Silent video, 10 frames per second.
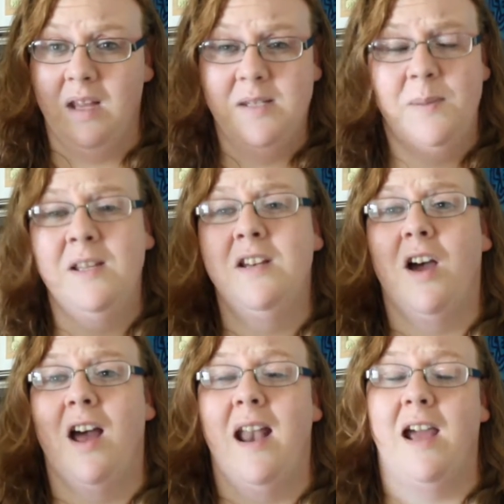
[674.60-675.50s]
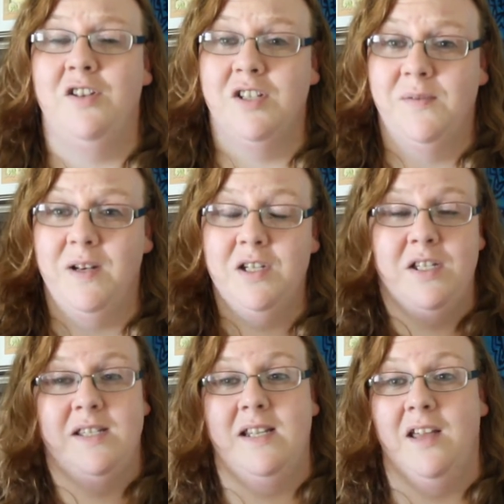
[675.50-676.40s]
Spin the Dawn, I just finished
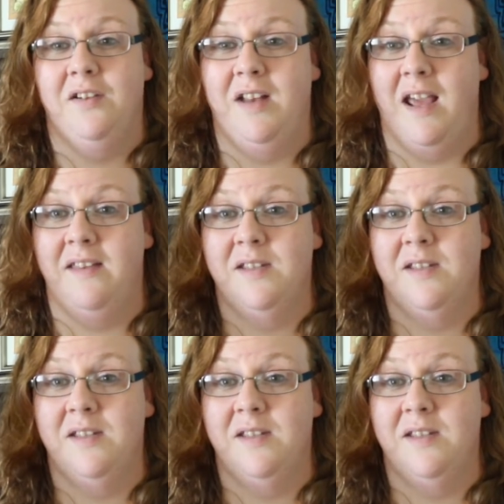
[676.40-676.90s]
this the other day.